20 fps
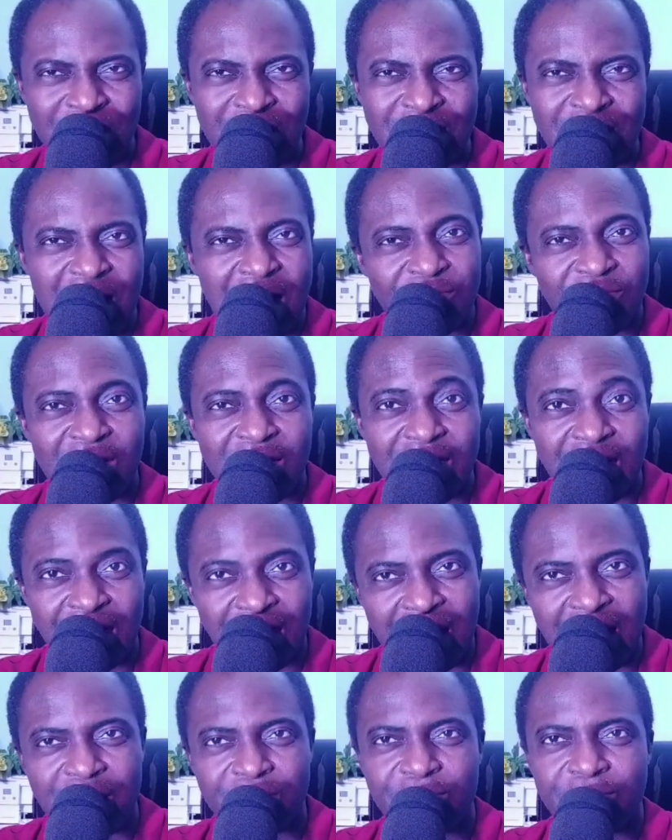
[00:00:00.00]
after the
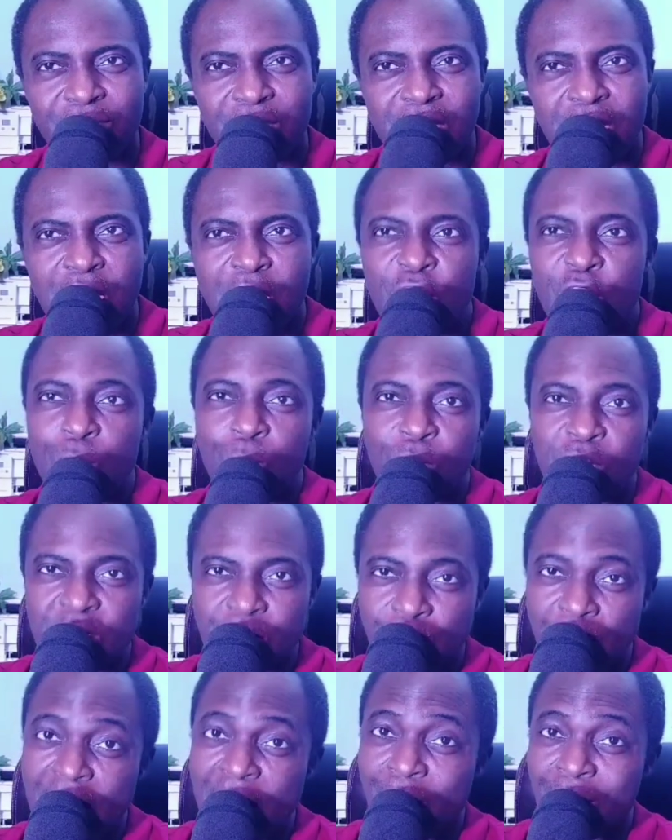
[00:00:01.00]
clef, you must play
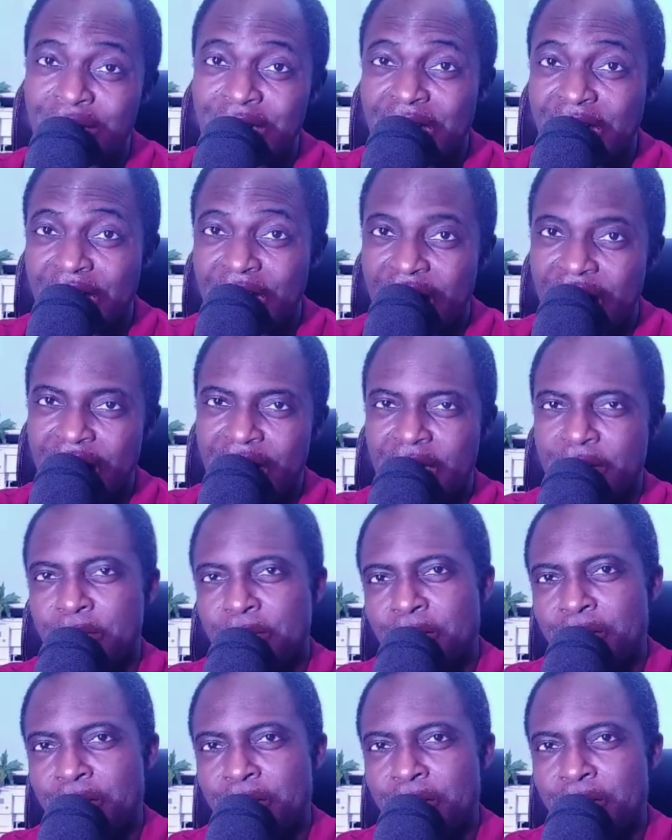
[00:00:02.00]
on key A.